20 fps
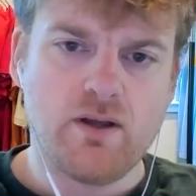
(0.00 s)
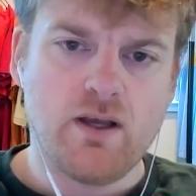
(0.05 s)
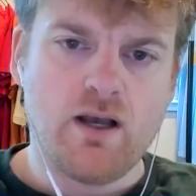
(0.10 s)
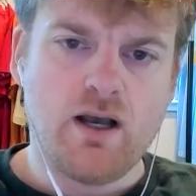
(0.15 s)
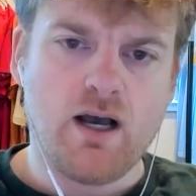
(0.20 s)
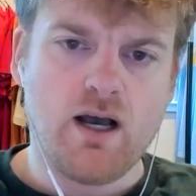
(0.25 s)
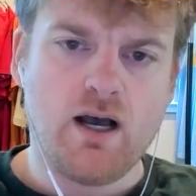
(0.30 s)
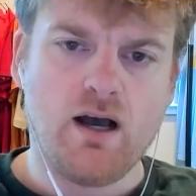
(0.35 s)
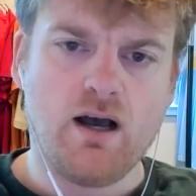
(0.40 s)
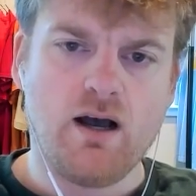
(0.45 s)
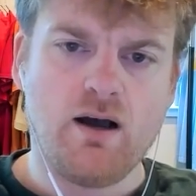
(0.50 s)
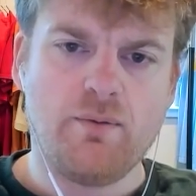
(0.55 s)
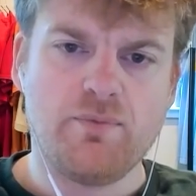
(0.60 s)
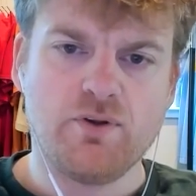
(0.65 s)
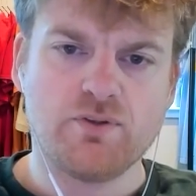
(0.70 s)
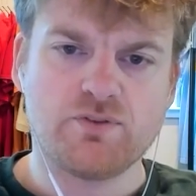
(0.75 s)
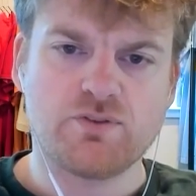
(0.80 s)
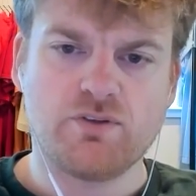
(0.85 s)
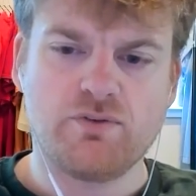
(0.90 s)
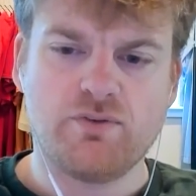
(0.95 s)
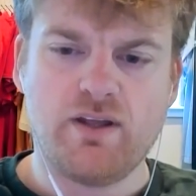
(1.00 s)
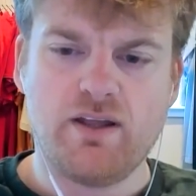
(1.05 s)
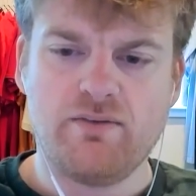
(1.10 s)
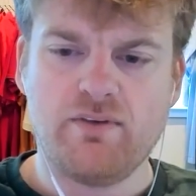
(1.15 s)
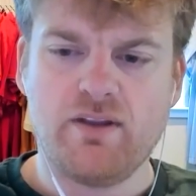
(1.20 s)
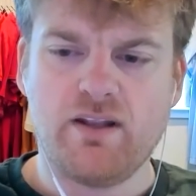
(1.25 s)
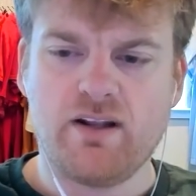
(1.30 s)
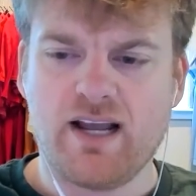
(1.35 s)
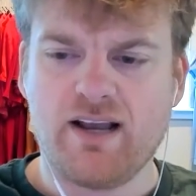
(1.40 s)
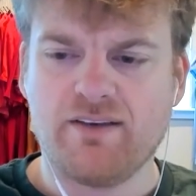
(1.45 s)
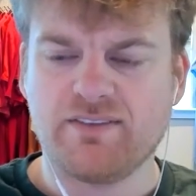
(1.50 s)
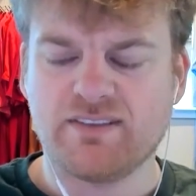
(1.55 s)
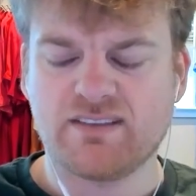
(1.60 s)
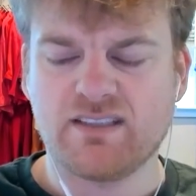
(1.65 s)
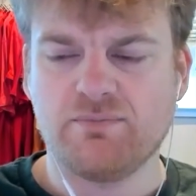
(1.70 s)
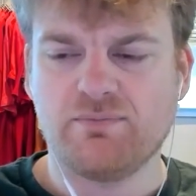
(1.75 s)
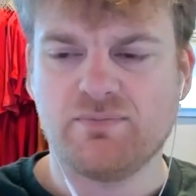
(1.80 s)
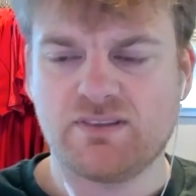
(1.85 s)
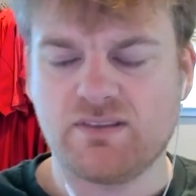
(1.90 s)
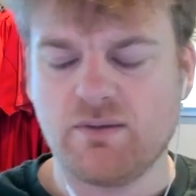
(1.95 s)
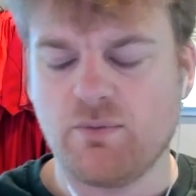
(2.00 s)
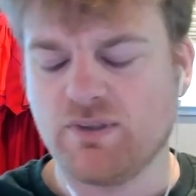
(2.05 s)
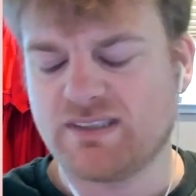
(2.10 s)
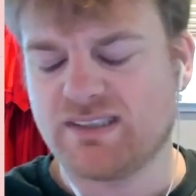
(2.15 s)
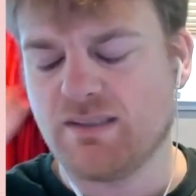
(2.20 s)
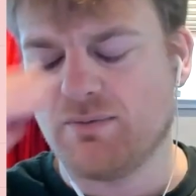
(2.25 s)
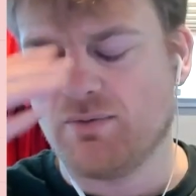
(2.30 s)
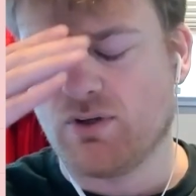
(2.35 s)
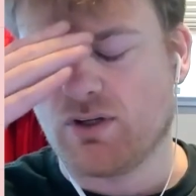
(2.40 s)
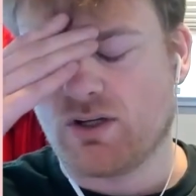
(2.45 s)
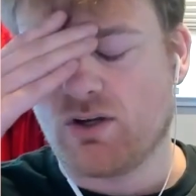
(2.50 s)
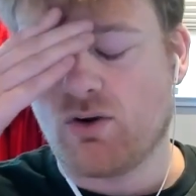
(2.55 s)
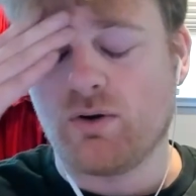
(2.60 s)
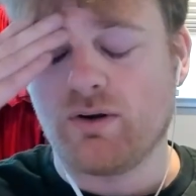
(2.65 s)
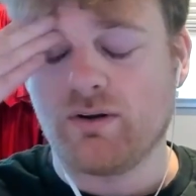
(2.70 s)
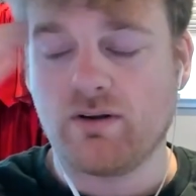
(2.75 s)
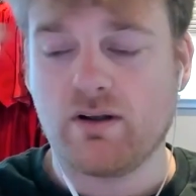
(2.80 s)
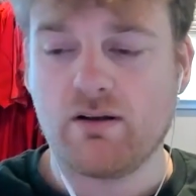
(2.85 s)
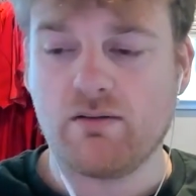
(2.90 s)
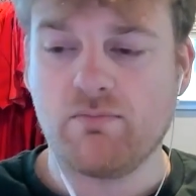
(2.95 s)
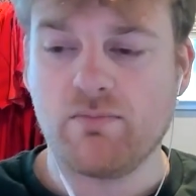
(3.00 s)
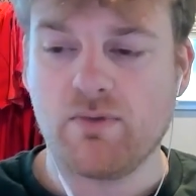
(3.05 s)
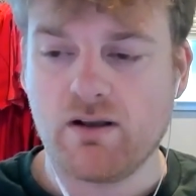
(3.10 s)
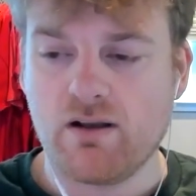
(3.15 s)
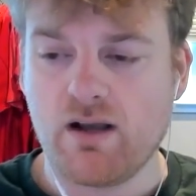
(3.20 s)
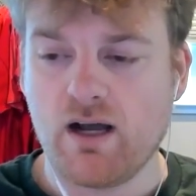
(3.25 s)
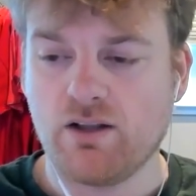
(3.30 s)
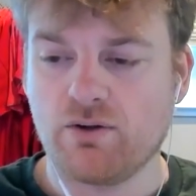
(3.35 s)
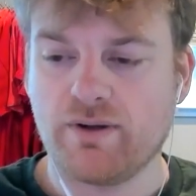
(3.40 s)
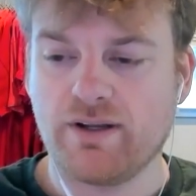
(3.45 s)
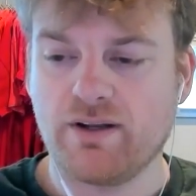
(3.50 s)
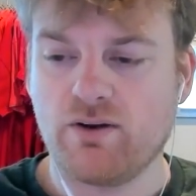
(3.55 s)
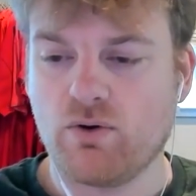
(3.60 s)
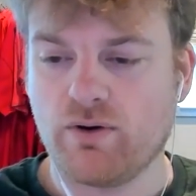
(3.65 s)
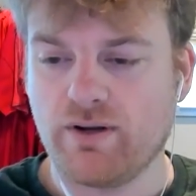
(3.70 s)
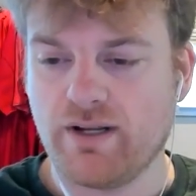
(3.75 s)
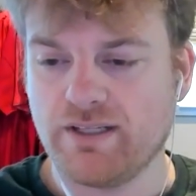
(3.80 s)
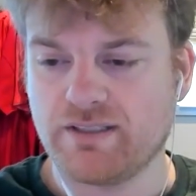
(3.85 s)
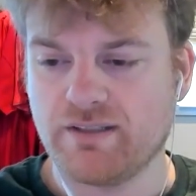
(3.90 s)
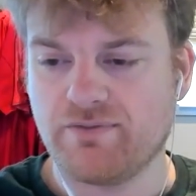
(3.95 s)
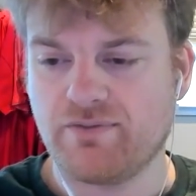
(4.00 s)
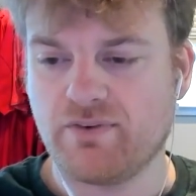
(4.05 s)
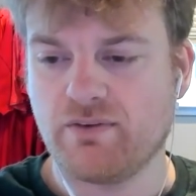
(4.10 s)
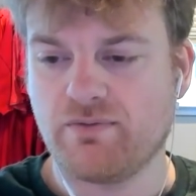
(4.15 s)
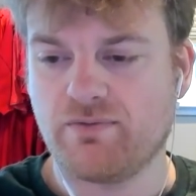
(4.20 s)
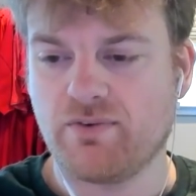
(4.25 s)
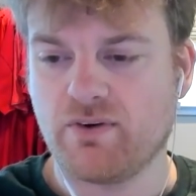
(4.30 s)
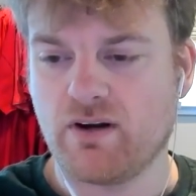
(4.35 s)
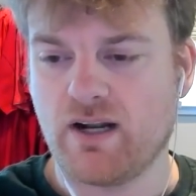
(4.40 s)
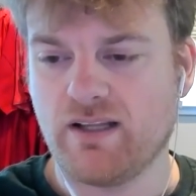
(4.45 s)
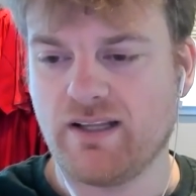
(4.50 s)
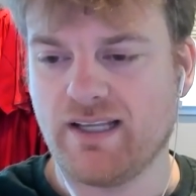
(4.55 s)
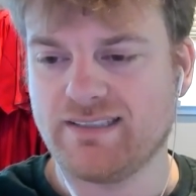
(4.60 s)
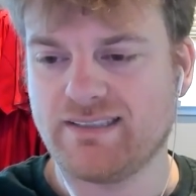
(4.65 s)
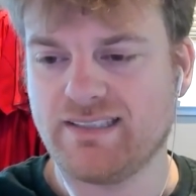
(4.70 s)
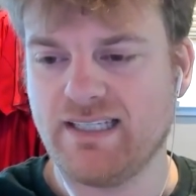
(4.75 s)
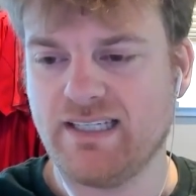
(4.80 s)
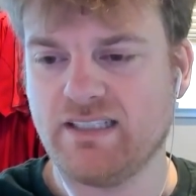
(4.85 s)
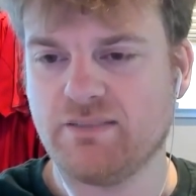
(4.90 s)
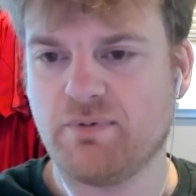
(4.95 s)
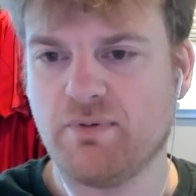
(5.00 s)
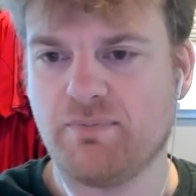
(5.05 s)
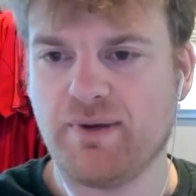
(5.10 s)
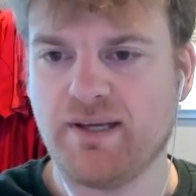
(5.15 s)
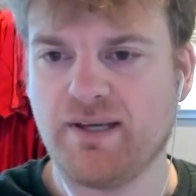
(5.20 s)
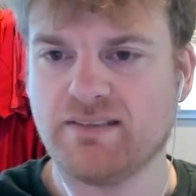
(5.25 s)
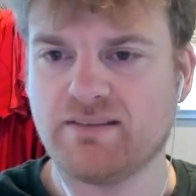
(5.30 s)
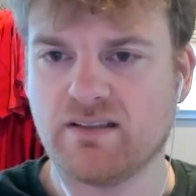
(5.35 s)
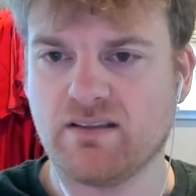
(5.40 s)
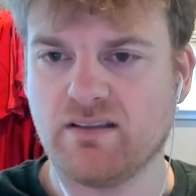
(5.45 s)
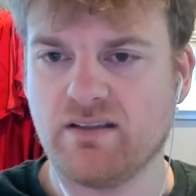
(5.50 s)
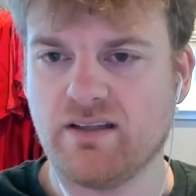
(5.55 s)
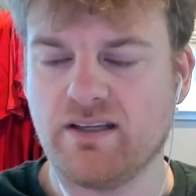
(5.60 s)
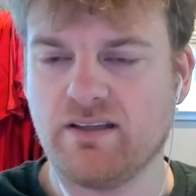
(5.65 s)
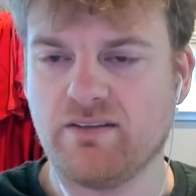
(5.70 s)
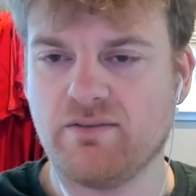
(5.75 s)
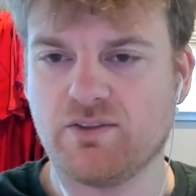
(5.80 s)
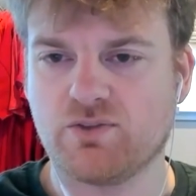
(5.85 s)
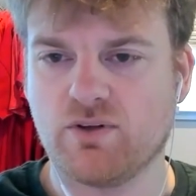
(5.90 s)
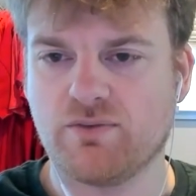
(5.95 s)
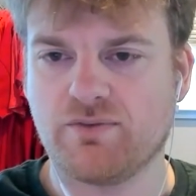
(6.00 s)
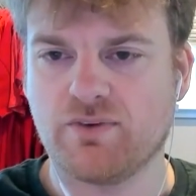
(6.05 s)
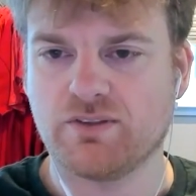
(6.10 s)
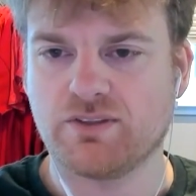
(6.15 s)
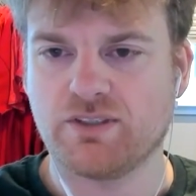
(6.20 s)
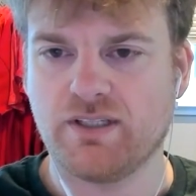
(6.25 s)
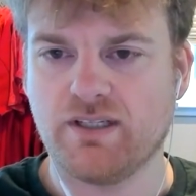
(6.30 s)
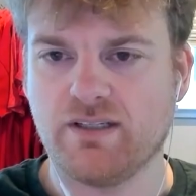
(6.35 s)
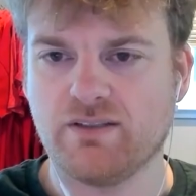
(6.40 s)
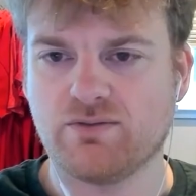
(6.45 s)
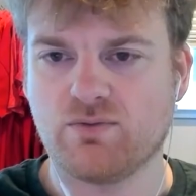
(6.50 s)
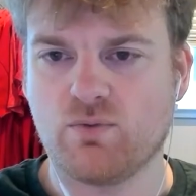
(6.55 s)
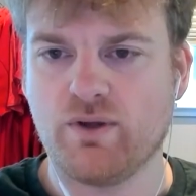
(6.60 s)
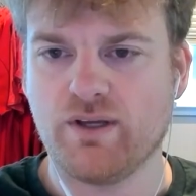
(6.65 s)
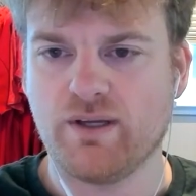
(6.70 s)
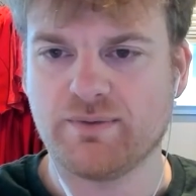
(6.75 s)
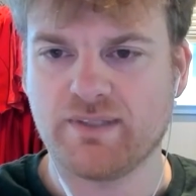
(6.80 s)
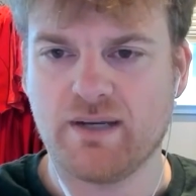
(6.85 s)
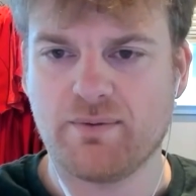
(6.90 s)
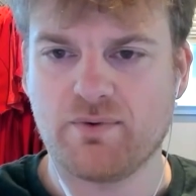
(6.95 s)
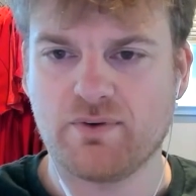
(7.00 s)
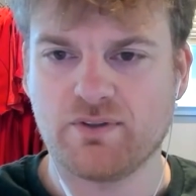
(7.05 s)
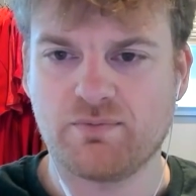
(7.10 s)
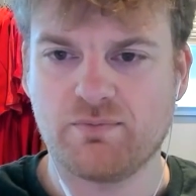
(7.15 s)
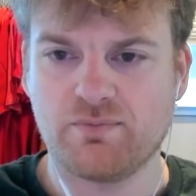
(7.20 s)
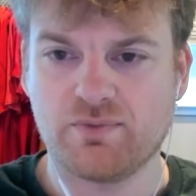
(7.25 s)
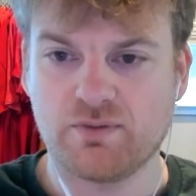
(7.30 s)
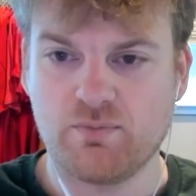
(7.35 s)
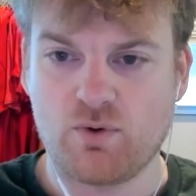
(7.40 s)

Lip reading: And then I have a somewhat similar coloring coordination for LACs, but basically the short version is Williams, Amherst,